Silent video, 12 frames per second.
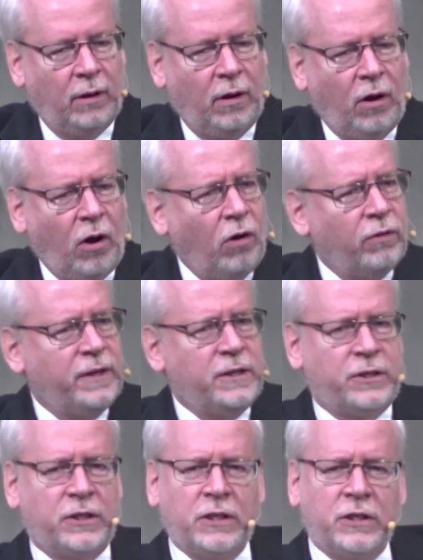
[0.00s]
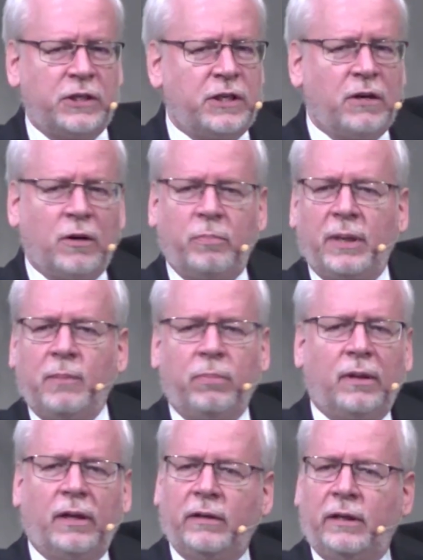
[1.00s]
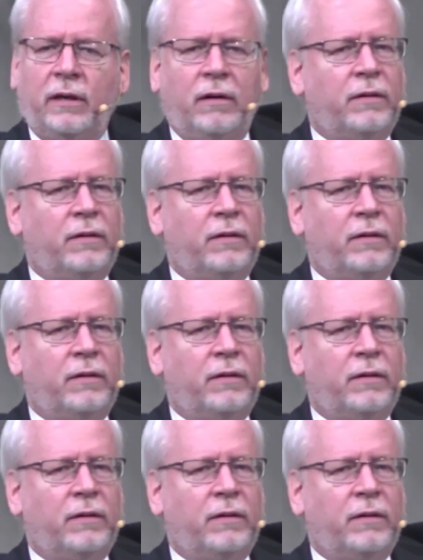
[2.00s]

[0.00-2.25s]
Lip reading: All these sincere people out here